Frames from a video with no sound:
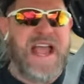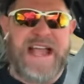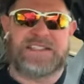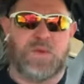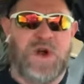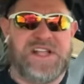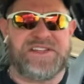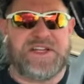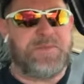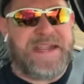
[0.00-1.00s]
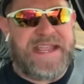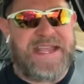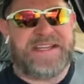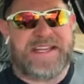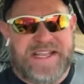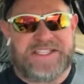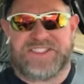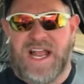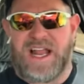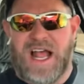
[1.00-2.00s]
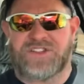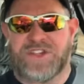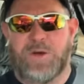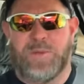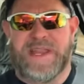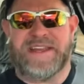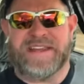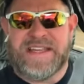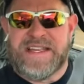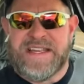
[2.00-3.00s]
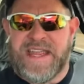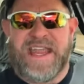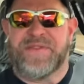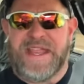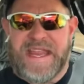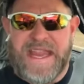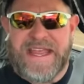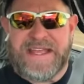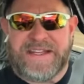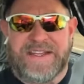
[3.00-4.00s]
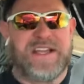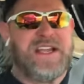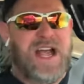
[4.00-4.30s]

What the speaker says: As it was in the beginning, it shall also be in the end.